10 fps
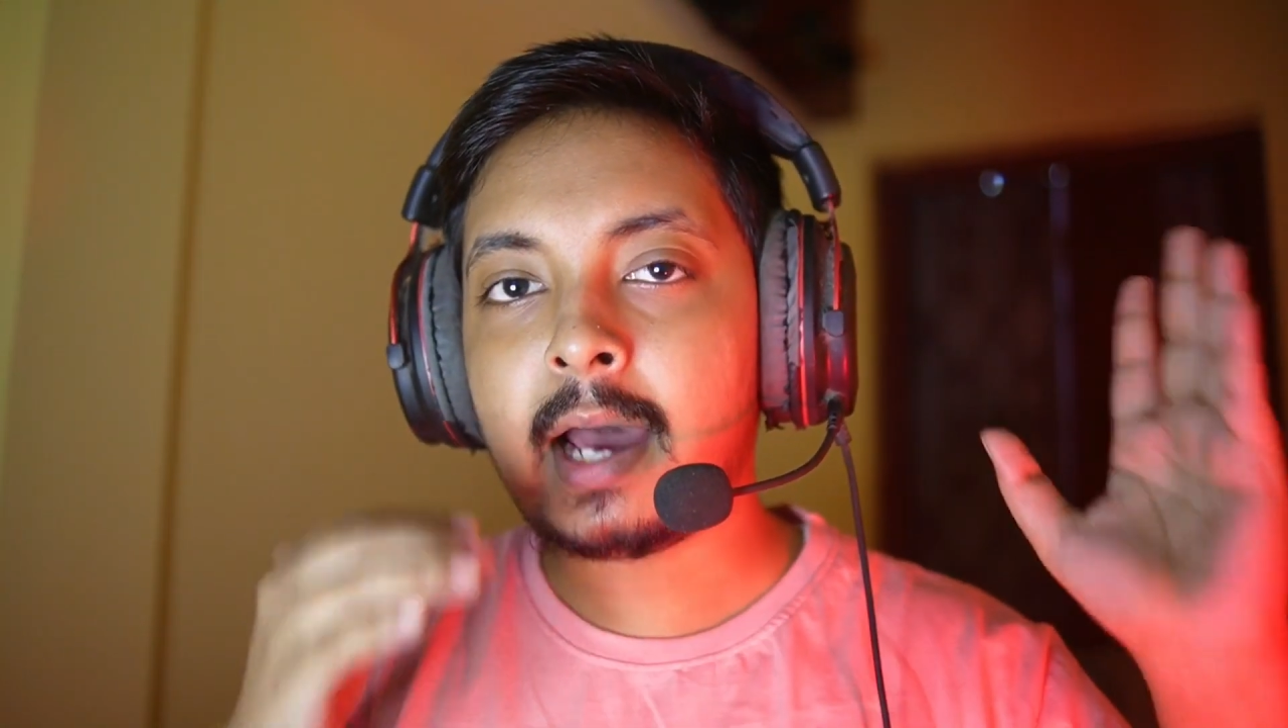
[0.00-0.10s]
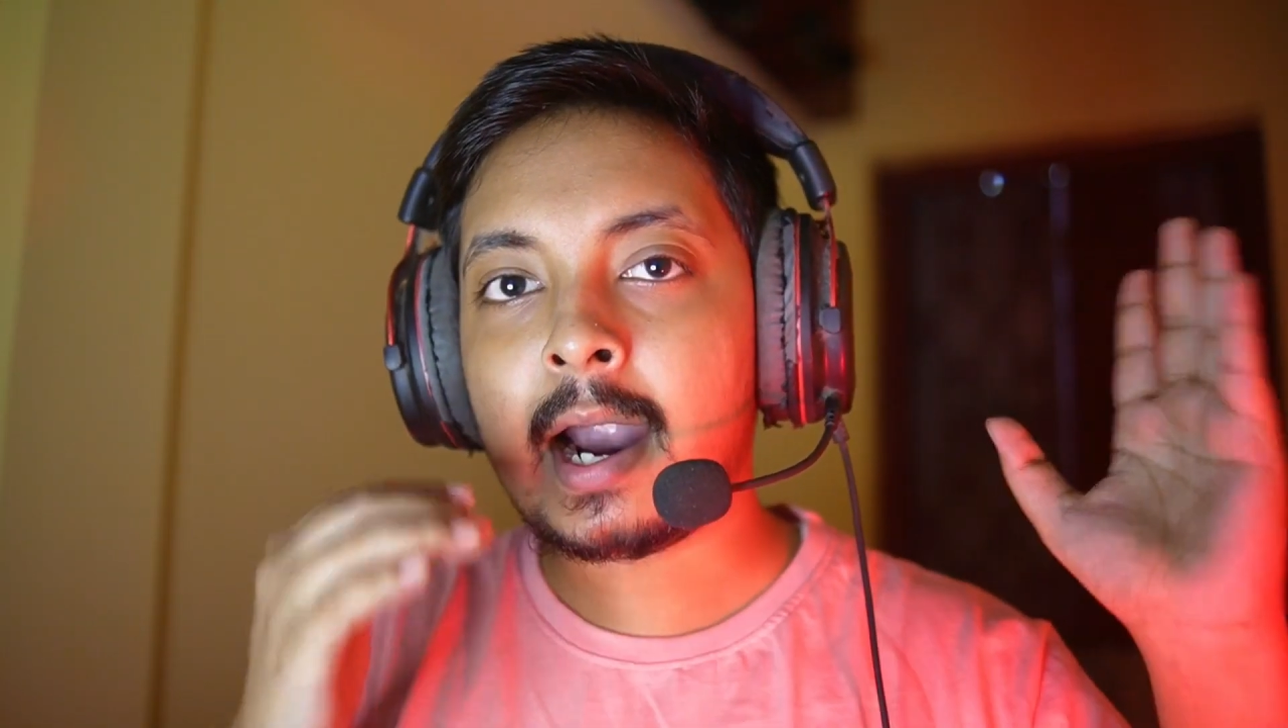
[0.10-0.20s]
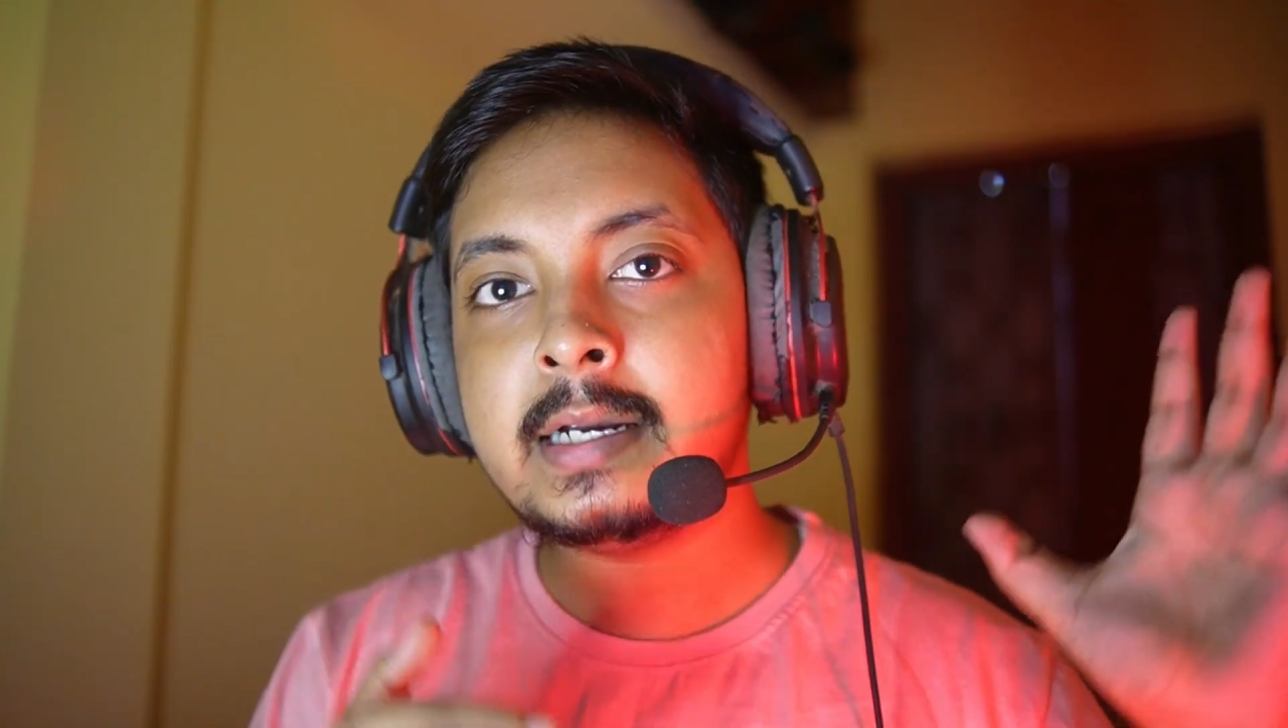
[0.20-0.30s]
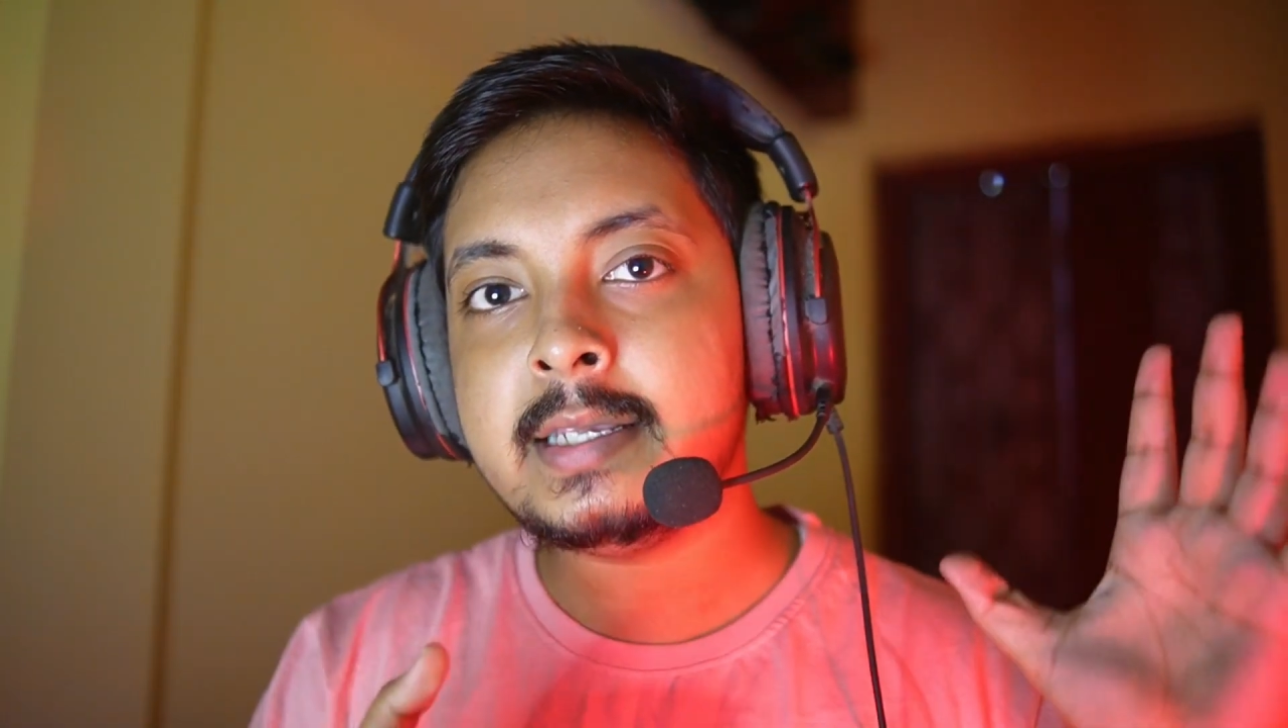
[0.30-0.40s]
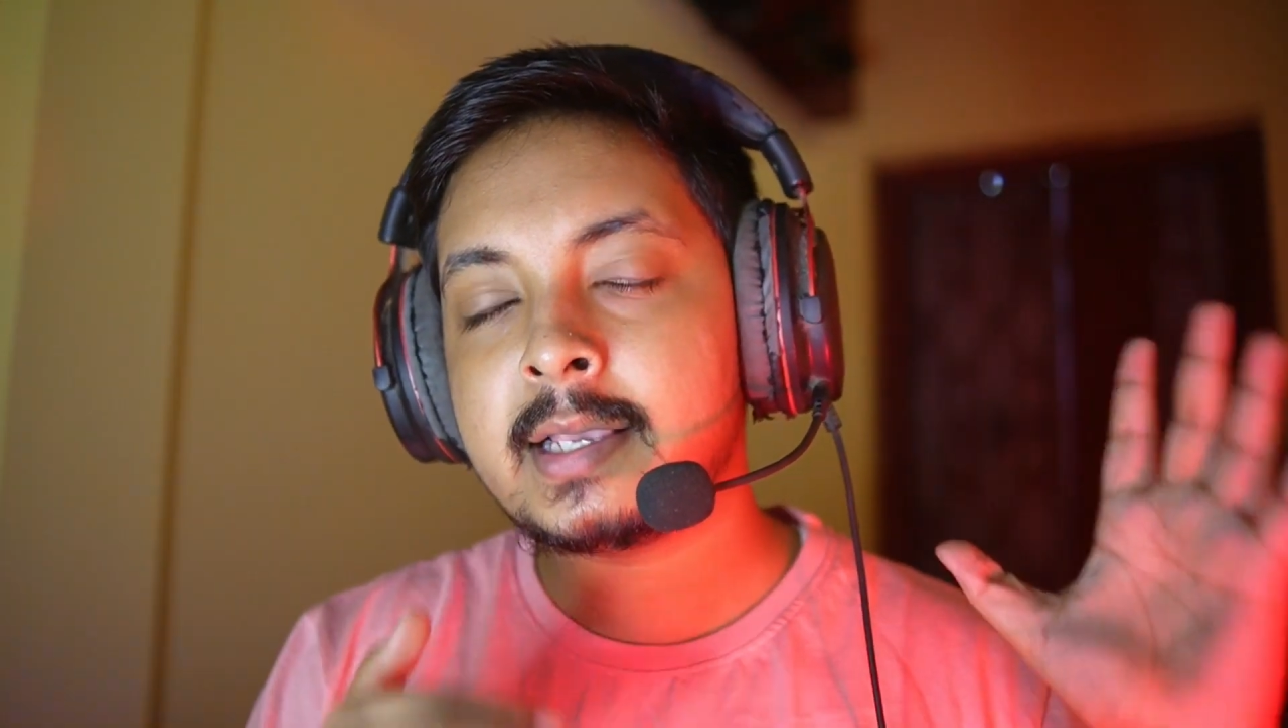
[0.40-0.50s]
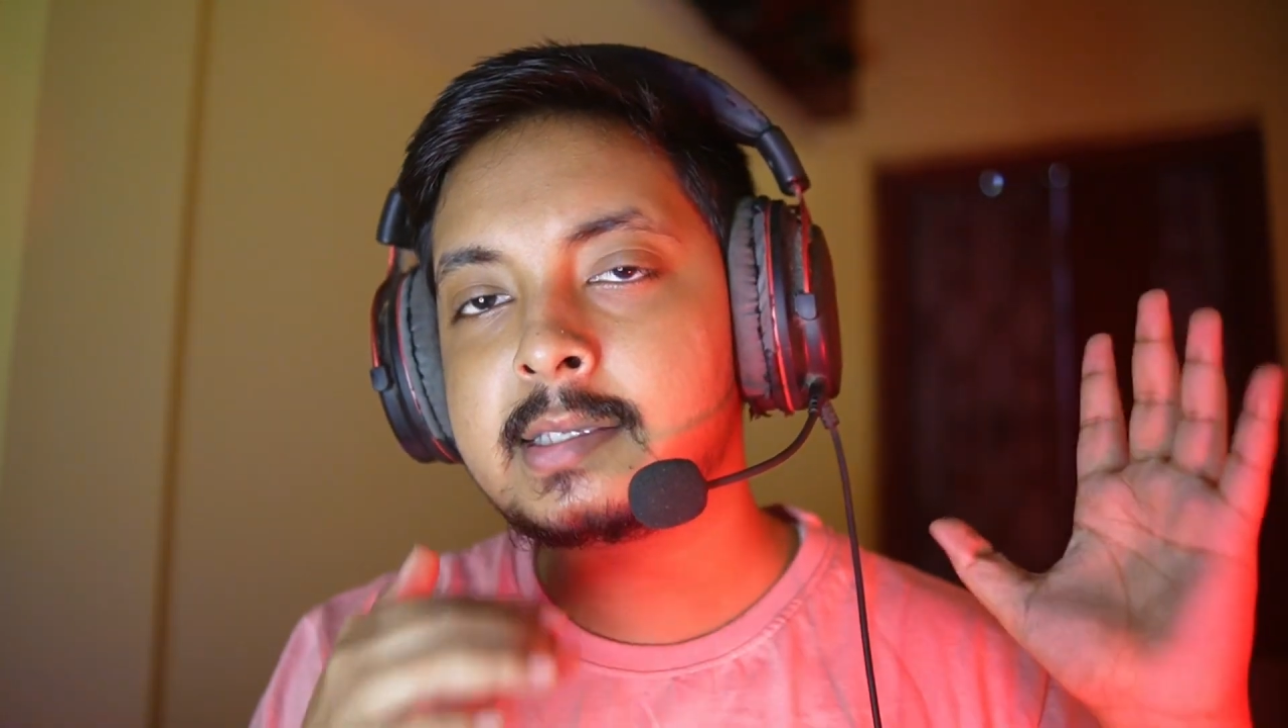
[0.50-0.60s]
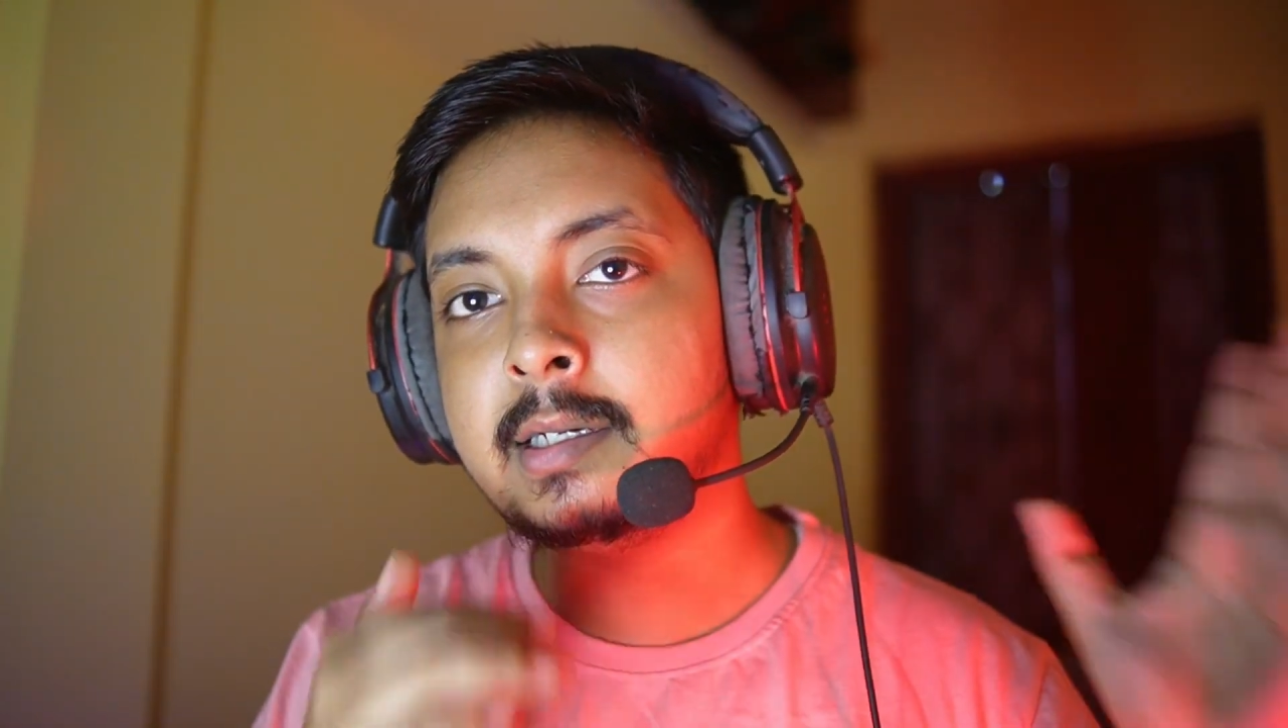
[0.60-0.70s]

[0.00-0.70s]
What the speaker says: RTX